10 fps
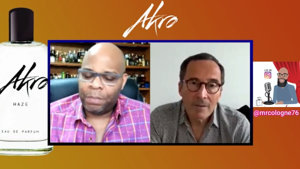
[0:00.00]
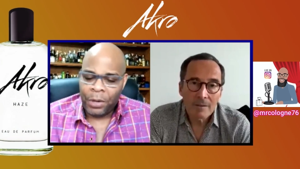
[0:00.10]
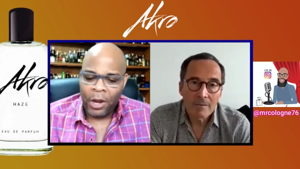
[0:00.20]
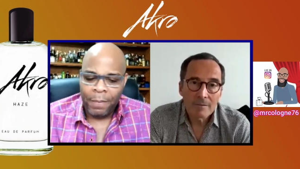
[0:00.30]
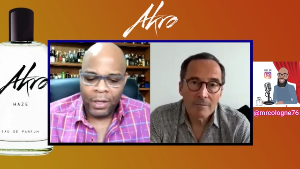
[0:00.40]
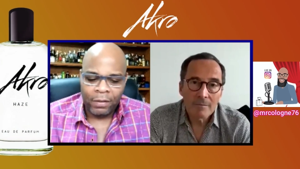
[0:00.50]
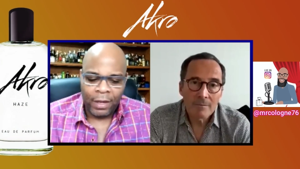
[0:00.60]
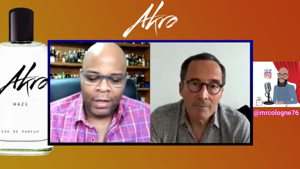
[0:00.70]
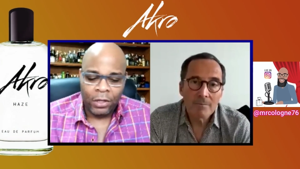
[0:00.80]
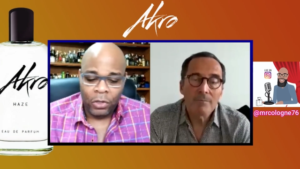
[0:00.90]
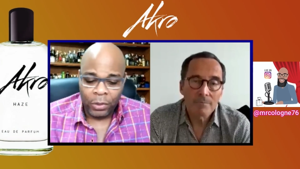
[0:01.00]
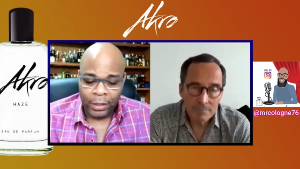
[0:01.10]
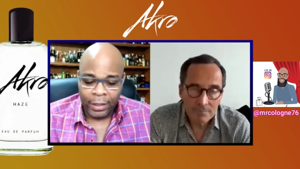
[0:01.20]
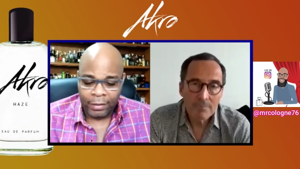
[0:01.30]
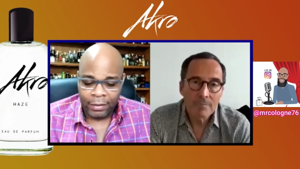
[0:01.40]
Speaker 1: spearmint and the
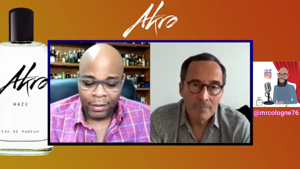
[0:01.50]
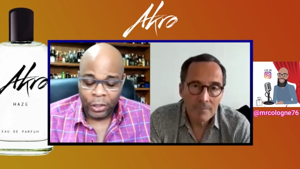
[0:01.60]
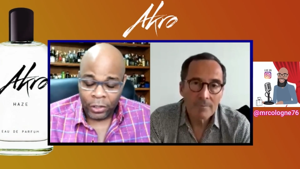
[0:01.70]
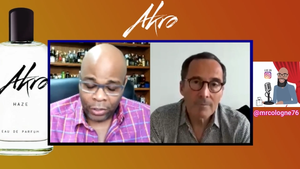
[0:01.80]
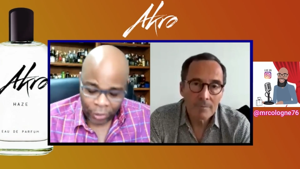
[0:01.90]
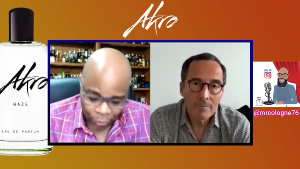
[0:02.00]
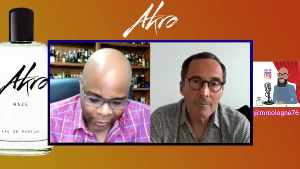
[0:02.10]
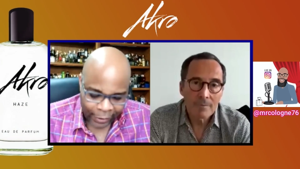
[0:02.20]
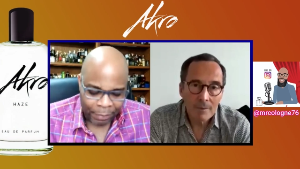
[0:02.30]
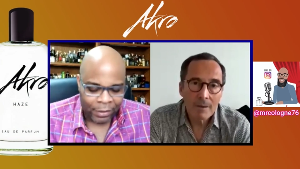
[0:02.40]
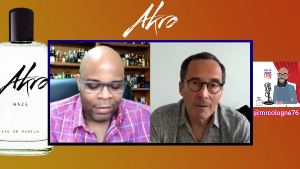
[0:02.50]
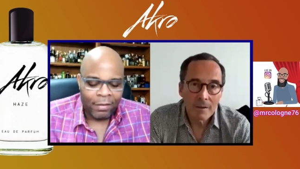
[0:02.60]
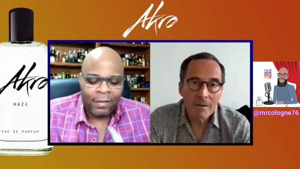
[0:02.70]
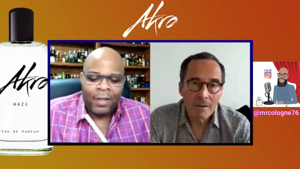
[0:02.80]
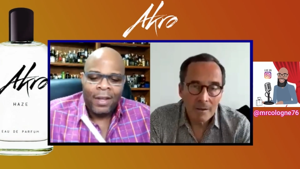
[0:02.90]
eucalypt,
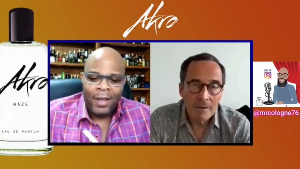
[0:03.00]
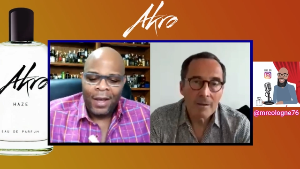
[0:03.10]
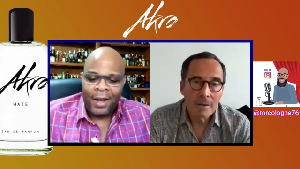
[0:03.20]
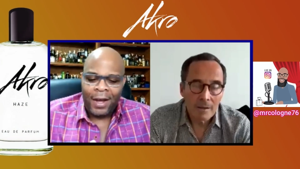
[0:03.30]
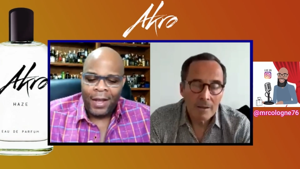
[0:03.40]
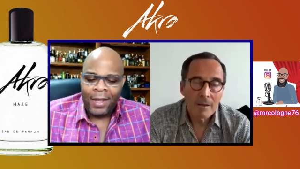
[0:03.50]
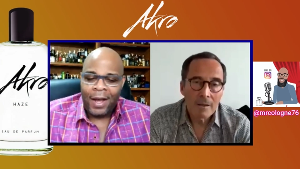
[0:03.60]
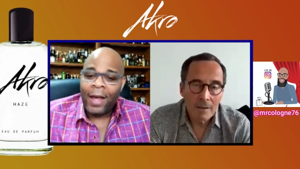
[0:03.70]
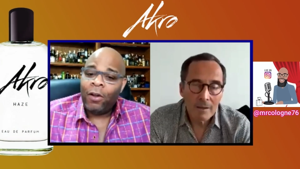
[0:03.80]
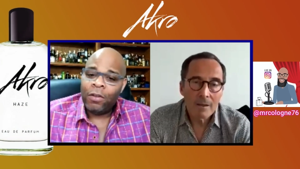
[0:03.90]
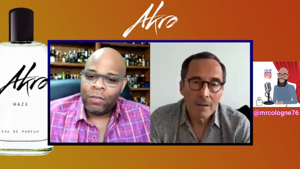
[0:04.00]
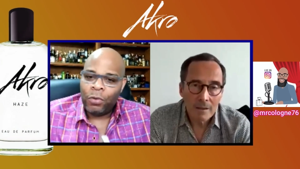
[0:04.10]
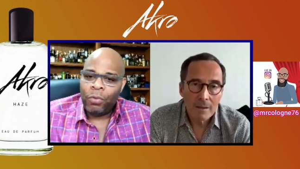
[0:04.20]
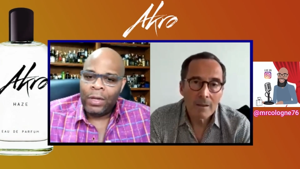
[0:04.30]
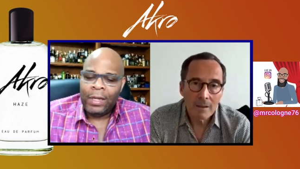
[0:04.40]
eucalyptus. I, I also
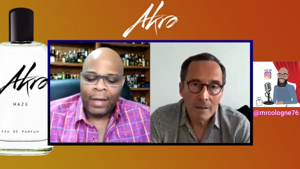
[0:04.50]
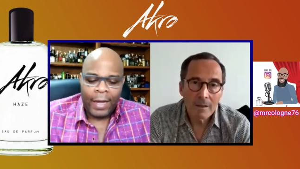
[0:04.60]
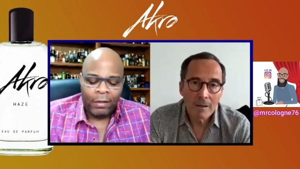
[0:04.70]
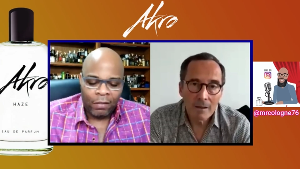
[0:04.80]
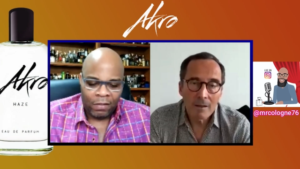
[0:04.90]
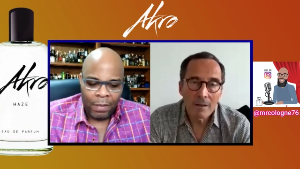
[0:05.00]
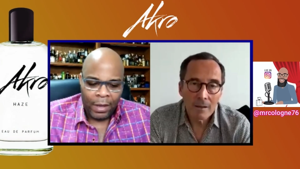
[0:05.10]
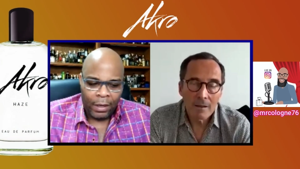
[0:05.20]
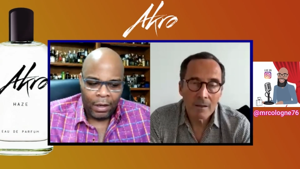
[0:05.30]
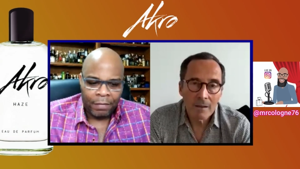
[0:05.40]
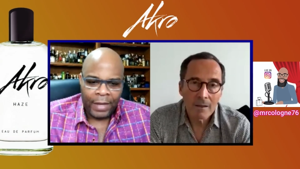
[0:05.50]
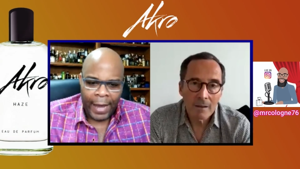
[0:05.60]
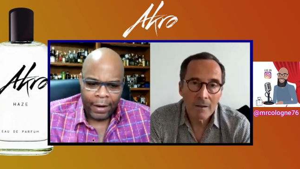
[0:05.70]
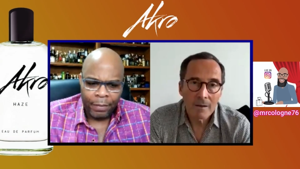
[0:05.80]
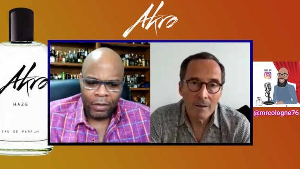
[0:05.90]
really like the smell of
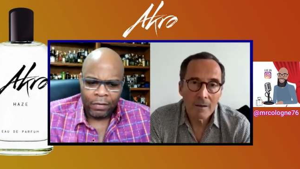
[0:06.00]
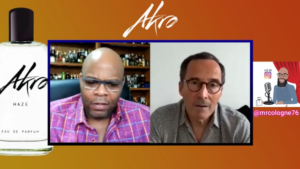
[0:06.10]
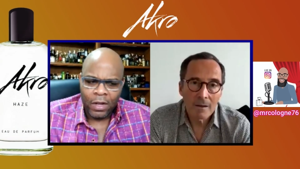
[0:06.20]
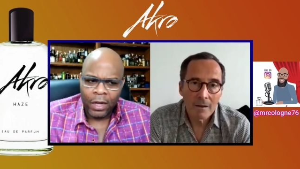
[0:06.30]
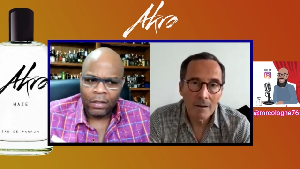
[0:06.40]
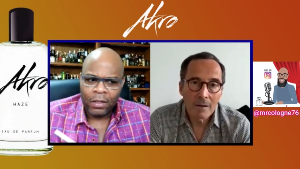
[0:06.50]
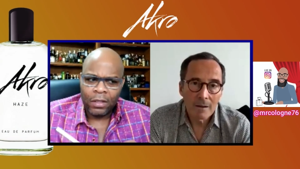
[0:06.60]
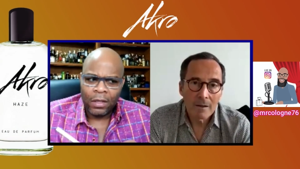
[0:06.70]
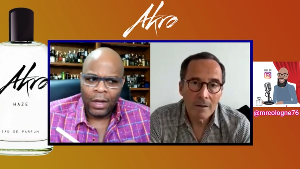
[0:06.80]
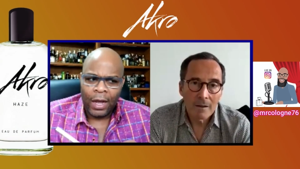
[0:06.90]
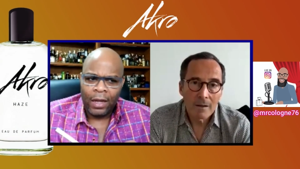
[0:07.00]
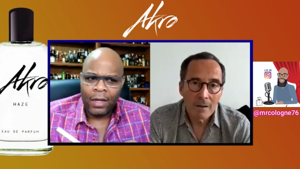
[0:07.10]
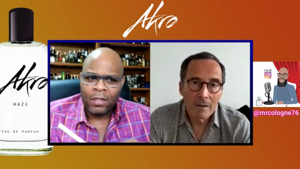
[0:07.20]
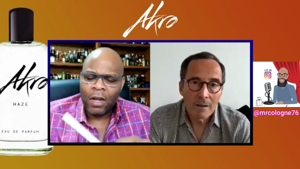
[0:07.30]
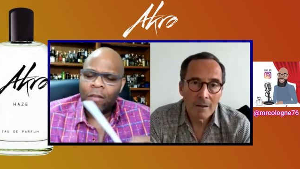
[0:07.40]
cannabis, not I,
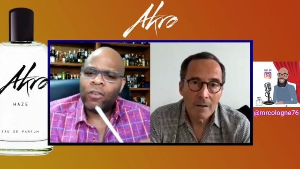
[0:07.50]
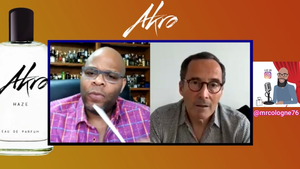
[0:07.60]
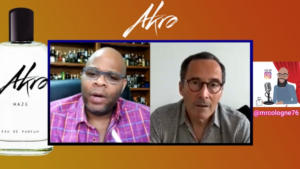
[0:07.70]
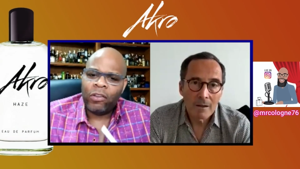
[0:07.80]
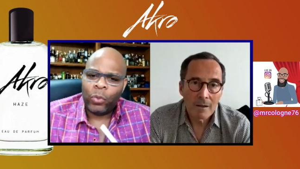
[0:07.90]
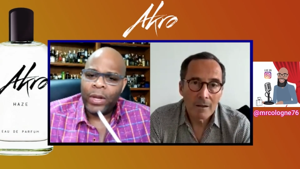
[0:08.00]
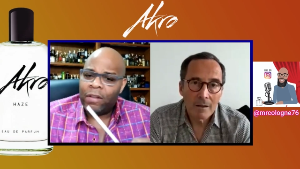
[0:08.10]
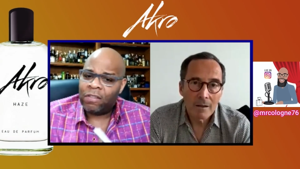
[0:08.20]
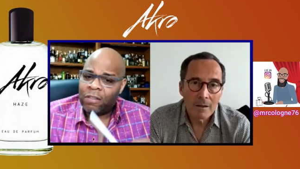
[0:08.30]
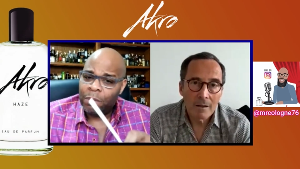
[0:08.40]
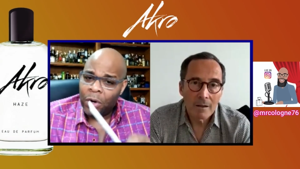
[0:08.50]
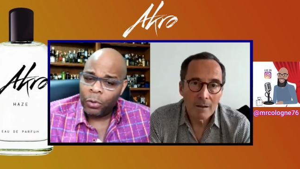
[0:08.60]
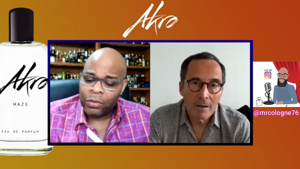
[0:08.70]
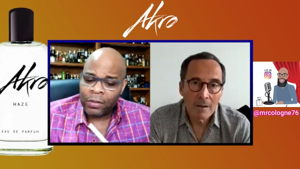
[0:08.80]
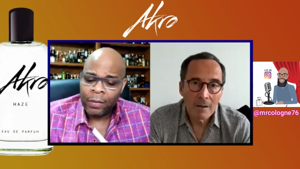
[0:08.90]
not so much when it's
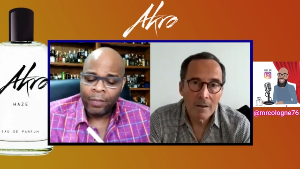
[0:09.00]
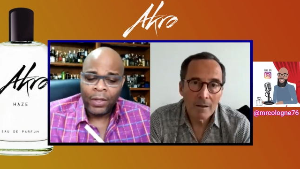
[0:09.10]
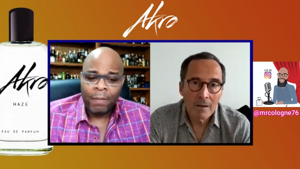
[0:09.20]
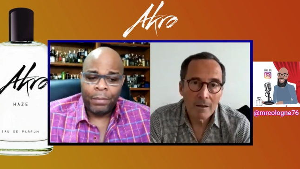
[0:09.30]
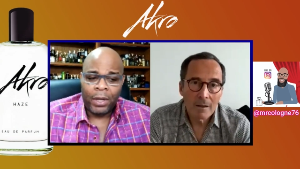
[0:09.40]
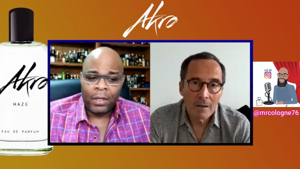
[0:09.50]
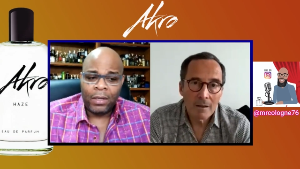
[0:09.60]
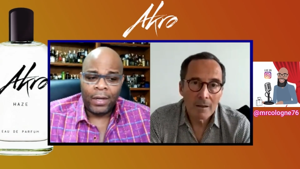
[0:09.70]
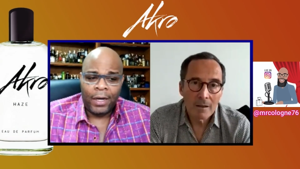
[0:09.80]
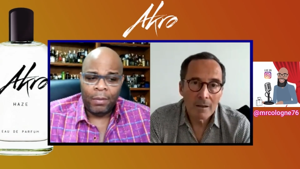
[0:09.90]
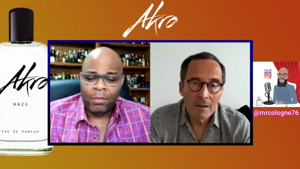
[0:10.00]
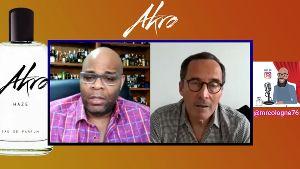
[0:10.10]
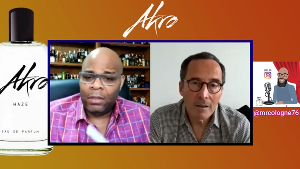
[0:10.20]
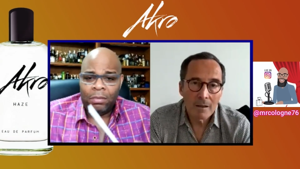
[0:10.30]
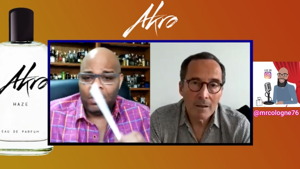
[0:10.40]
smoked, but um,
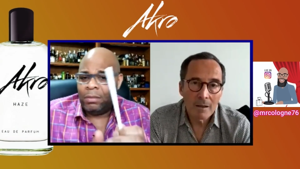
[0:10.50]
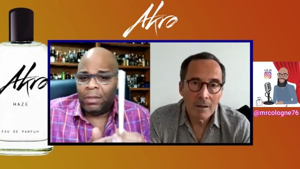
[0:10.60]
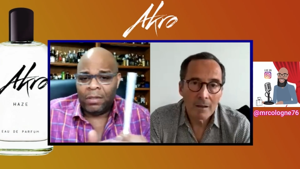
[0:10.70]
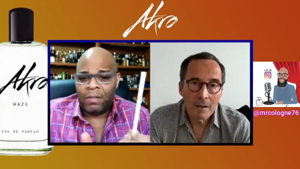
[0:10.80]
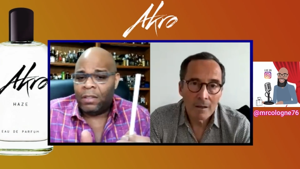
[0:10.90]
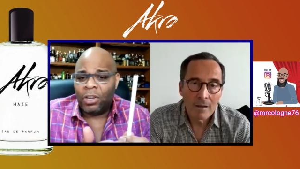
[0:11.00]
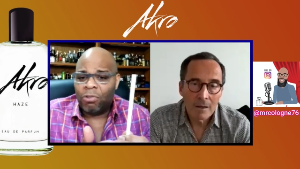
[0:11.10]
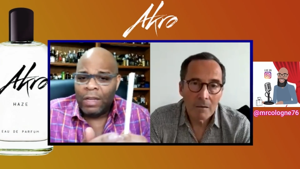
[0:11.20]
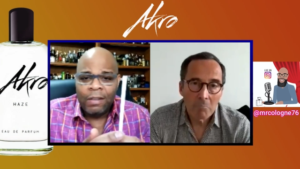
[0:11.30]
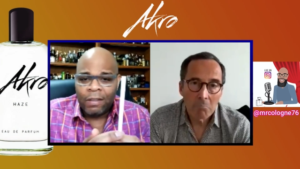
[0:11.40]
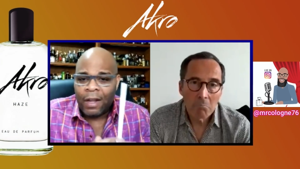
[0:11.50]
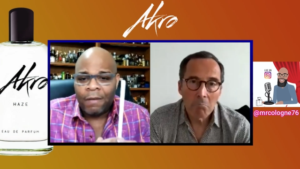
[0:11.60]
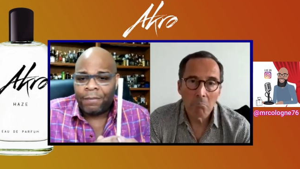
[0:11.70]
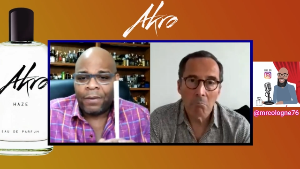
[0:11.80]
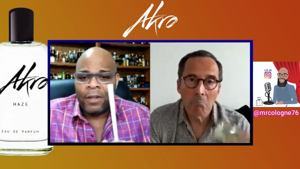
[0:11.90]
the, the, the the green
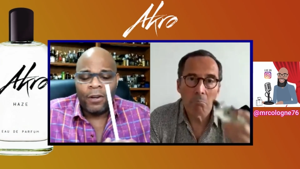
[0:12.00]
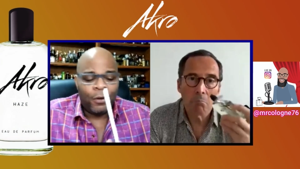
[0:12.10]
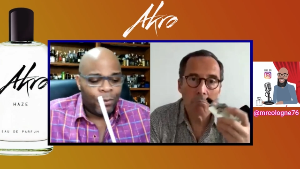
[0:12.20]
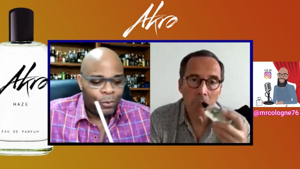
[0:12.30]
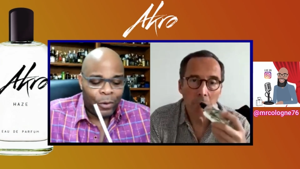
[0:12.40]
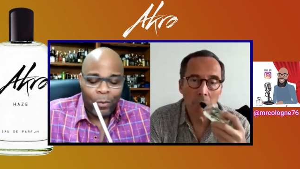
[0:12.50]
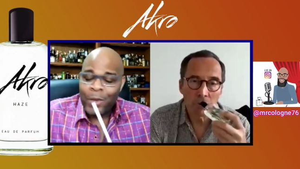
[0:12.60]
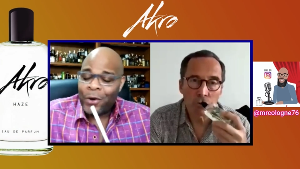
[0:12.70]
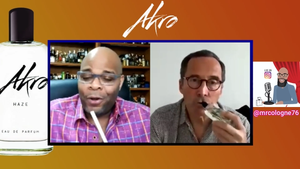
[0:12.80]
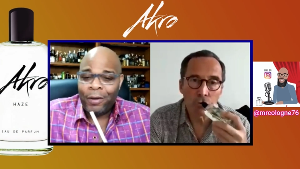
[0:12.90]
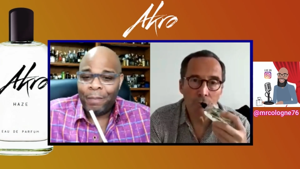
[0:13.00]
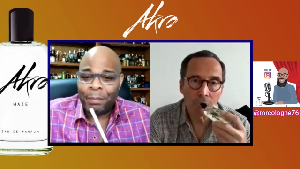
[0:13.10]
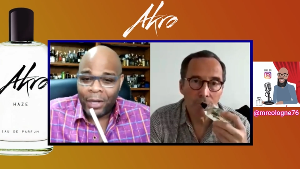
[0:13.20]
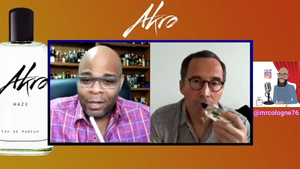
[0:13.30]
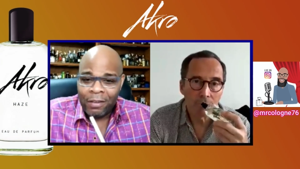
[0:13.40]
stuff, you know, what we call
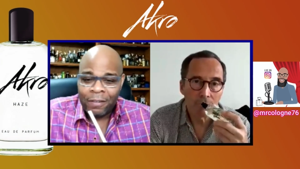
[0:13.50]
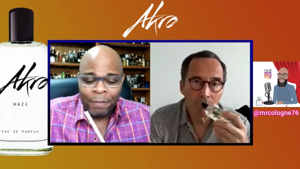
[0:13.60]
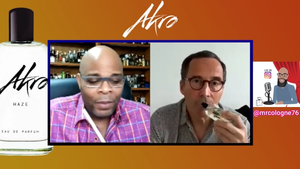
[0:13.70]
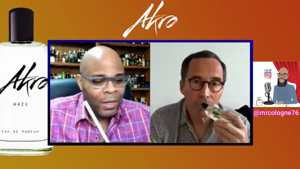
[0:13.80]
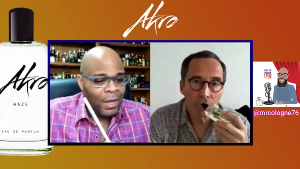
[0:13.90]
buds.